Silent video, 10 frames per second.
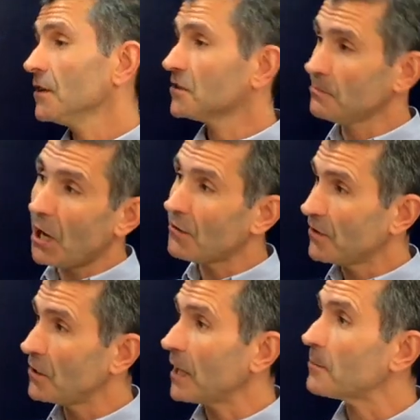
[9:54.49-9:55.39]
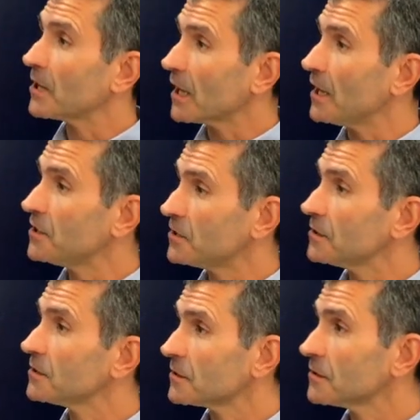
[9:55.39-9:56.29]
smartphone
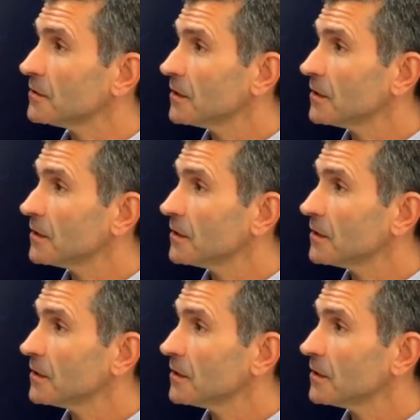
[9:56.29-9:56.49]
applications.